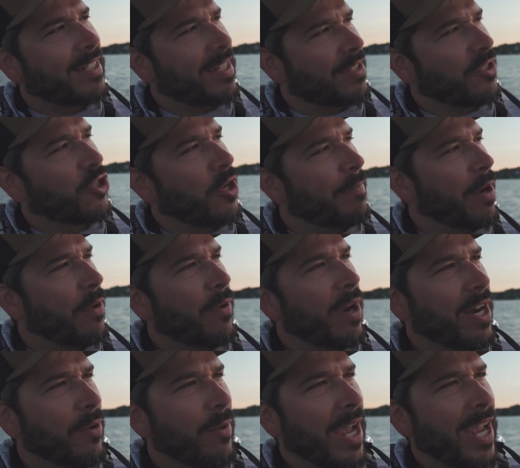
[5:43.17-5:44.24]
that doesn't jump out
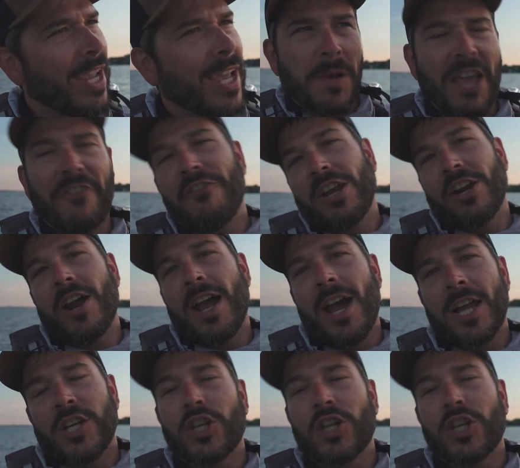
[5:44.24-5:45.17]
right away, but I figure I,